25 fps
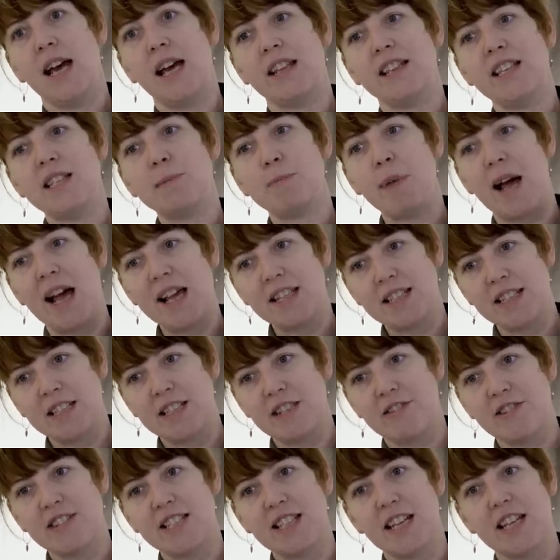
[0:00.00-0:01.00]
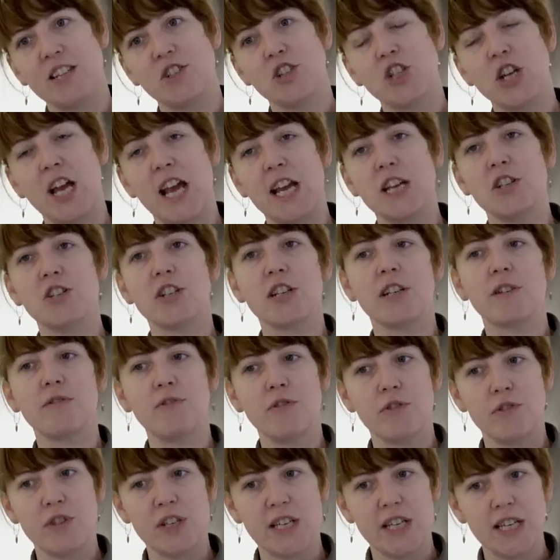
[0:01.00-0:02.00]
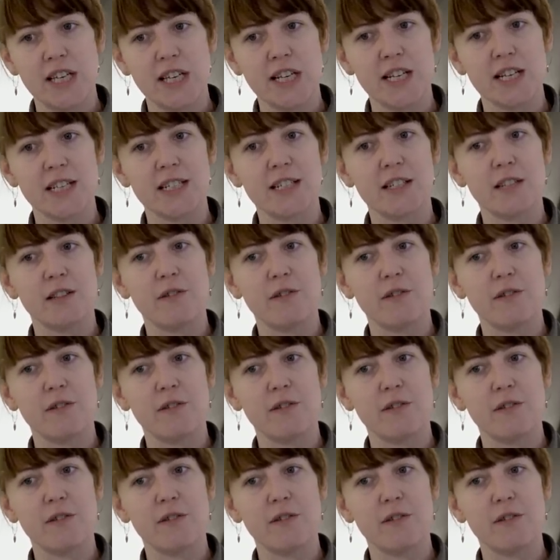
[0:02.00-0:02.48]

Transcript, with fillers: And this patina is then changing through the years.